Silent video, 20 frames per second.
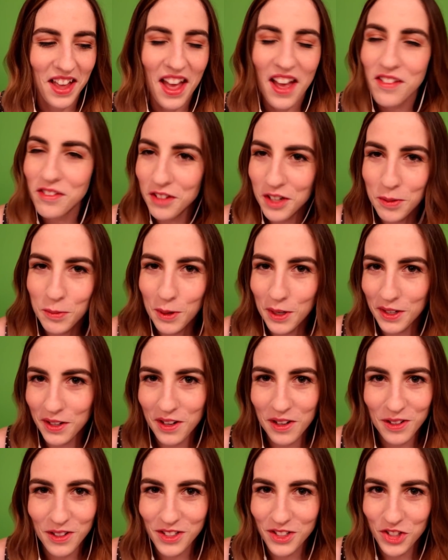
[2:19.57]
Everyone
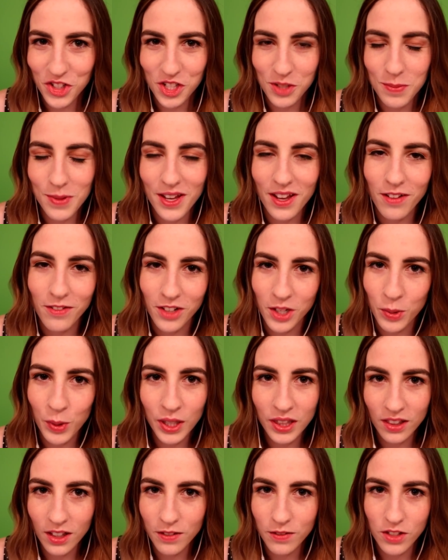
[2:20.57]
knows GB.
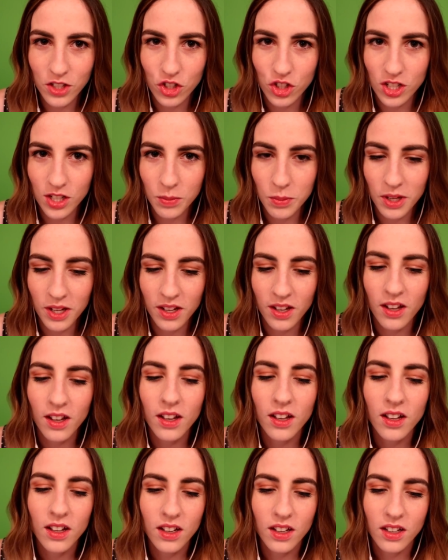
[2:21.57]
Everyone loves GB.
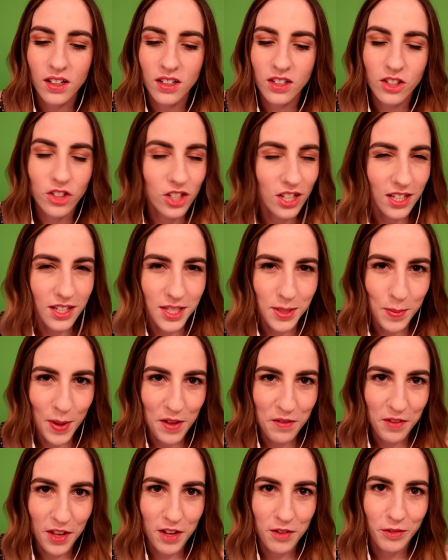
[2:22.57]
She is
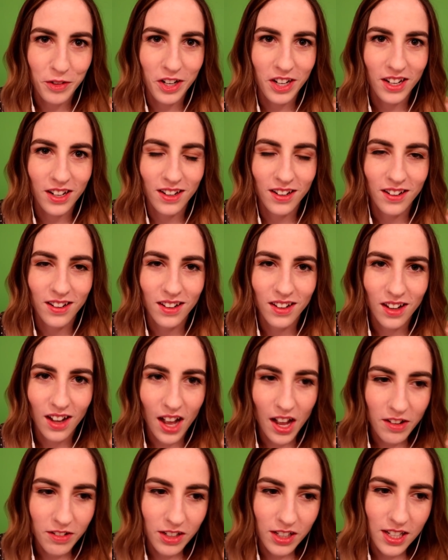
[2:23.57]
my favorite.
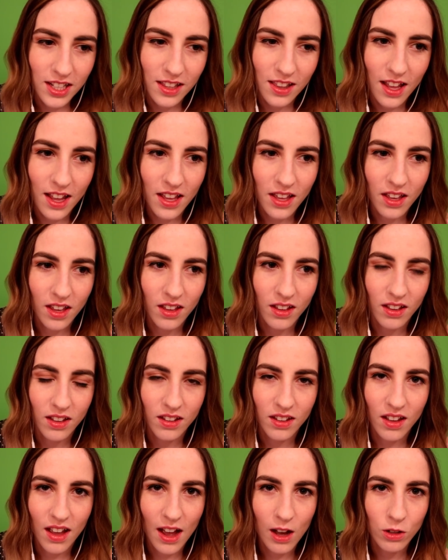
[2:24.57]
I really like
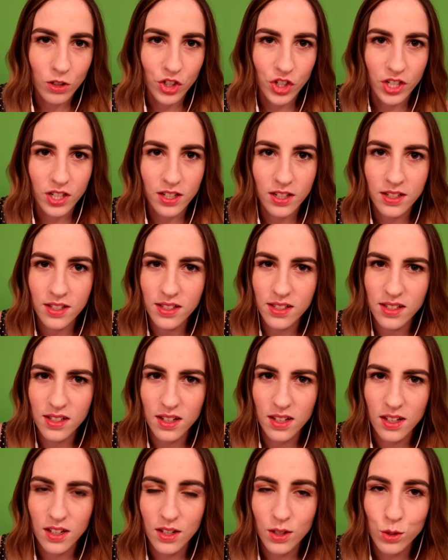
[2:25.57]
how she does
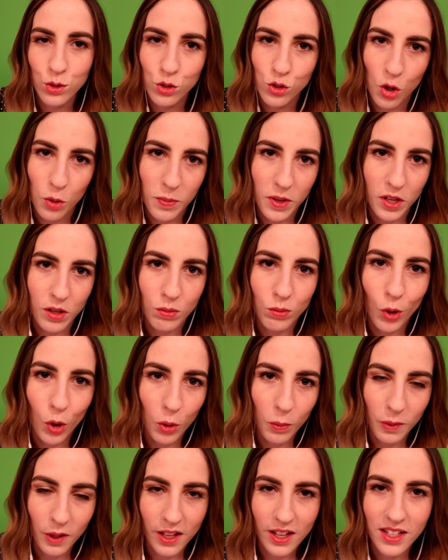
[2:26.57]
so many
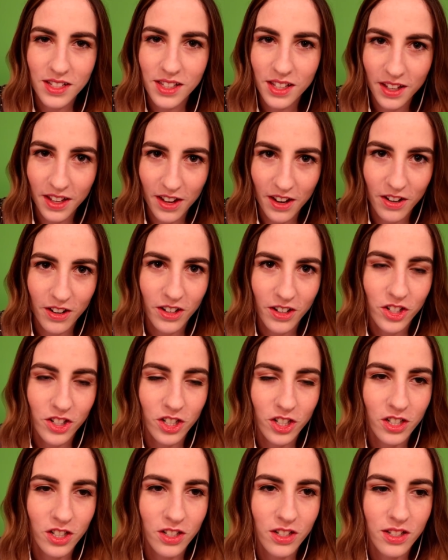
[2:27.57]
role plays and
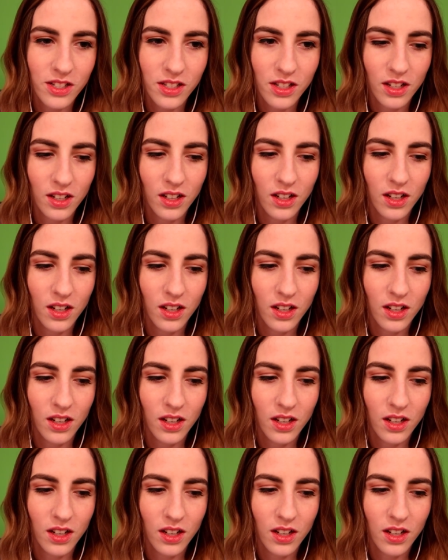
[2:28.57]
characters.